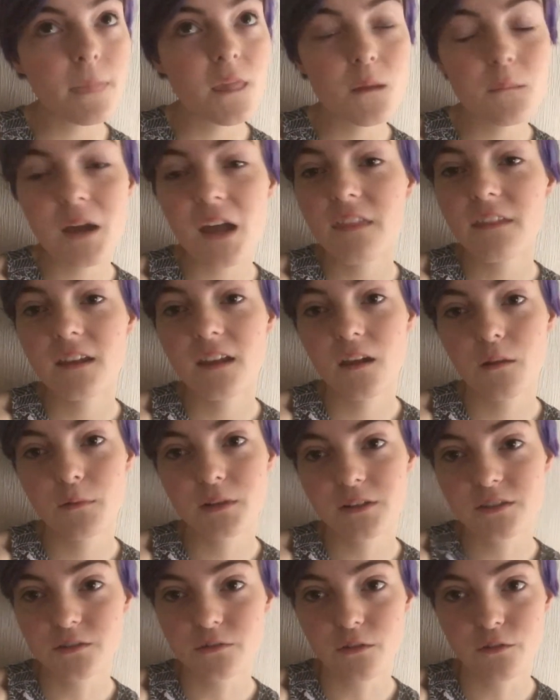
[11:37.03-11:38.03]
But I think I
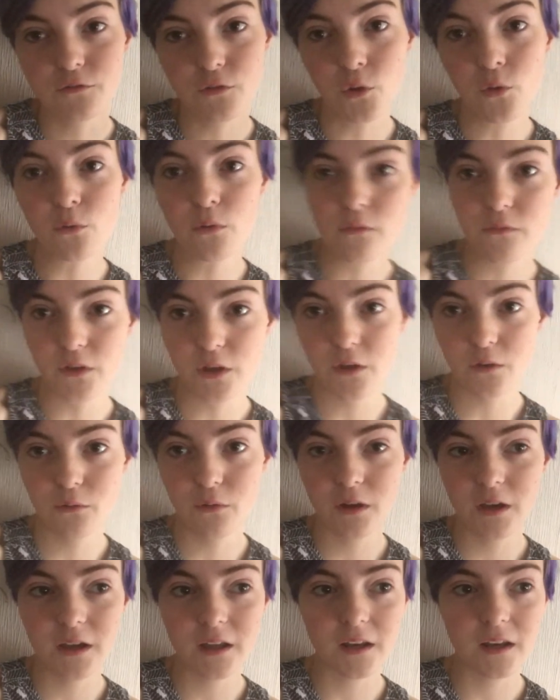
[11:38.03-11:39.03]
will do a full review,
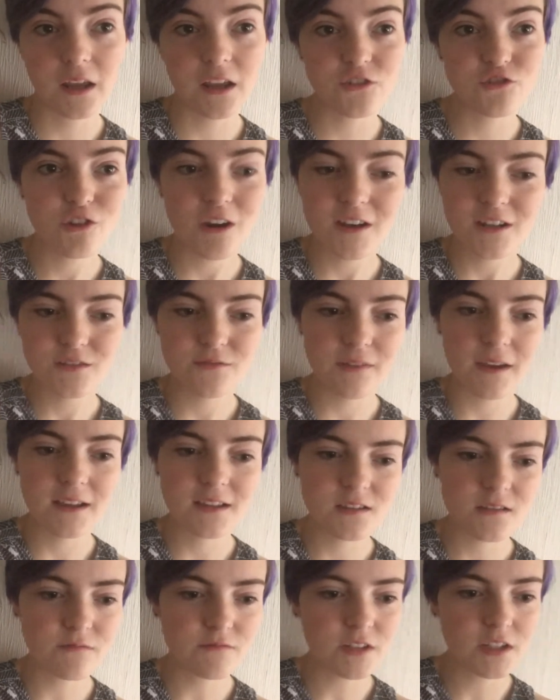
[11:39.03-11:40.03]
and I tried to find
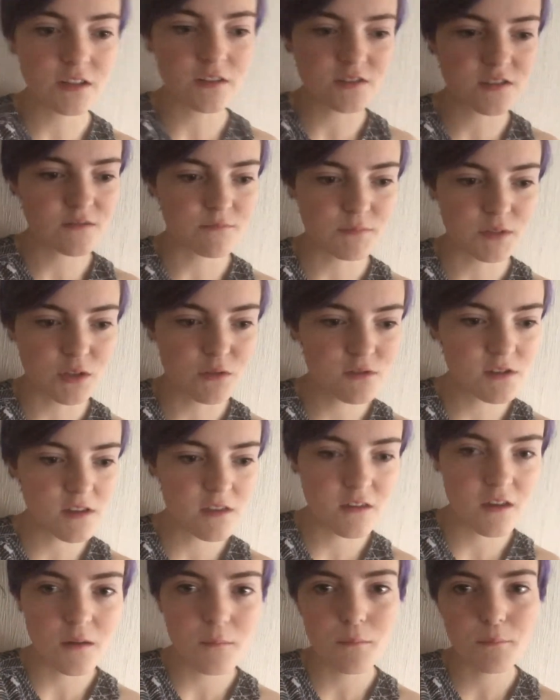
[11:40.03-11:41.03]
some videos of me using
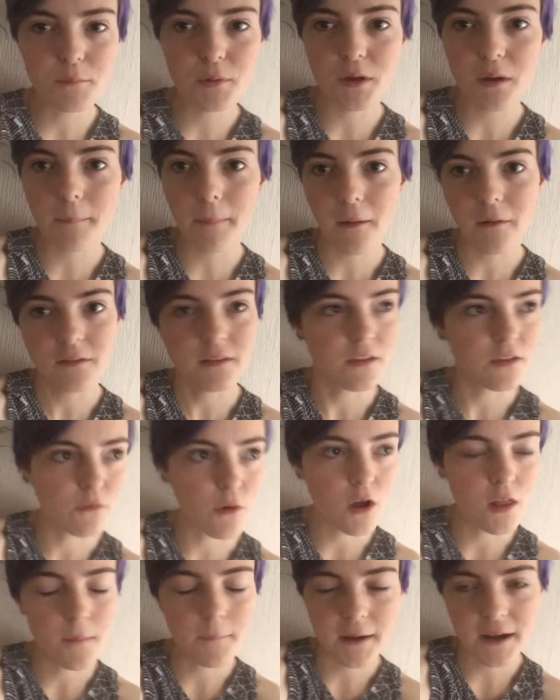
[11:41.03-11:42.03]
them, but apparently they're
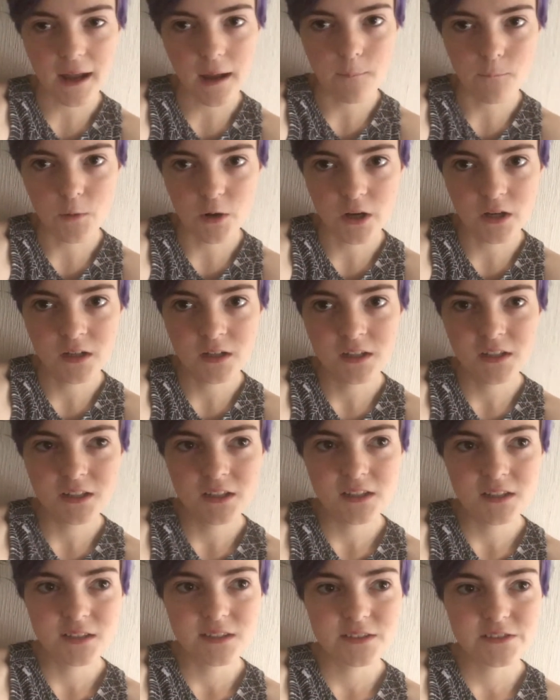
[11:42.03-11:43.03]
all on my camera,
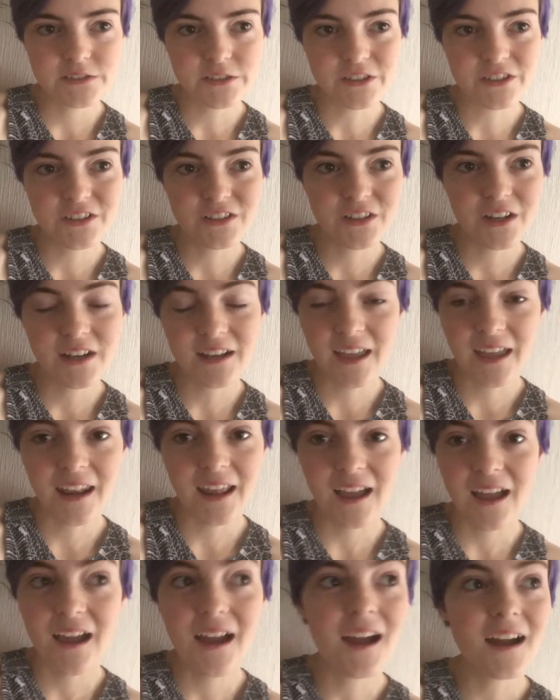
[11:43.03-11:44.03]
so again, I
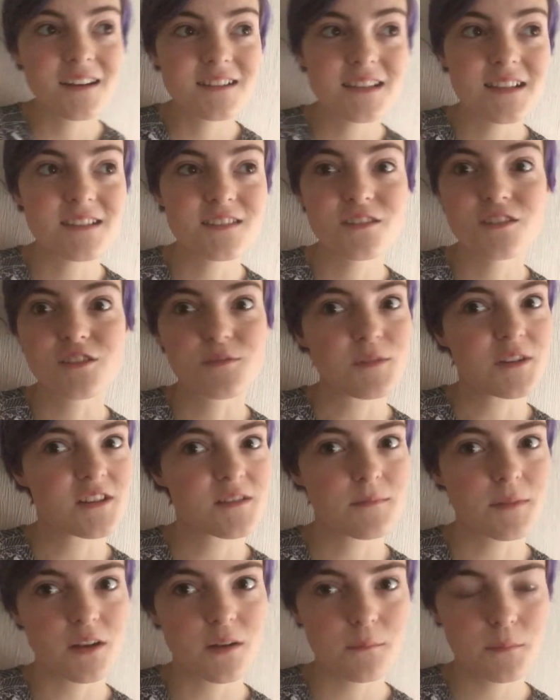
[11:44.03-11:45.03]
can't access those because
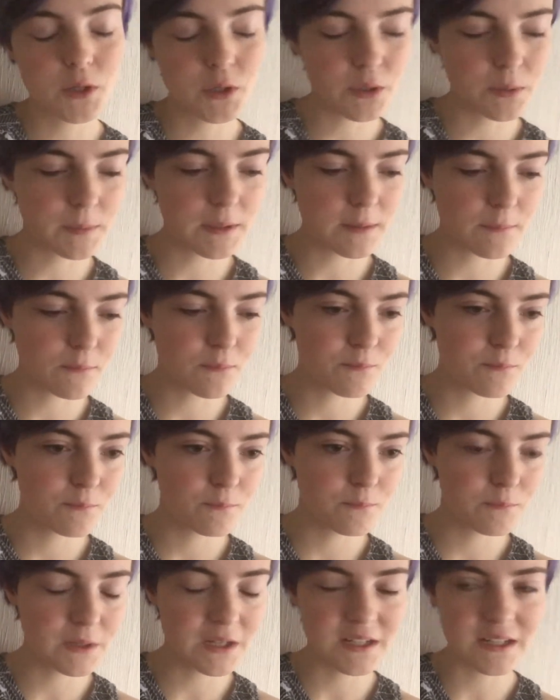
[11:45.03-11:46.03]
of my computer
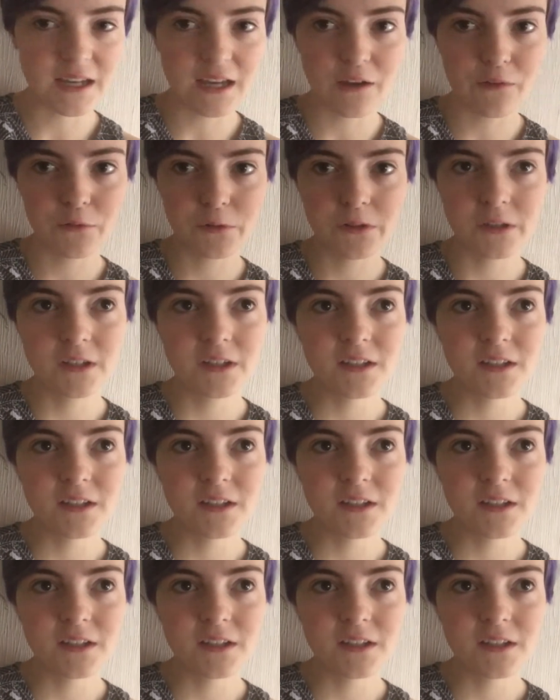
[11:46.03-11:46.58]
being down.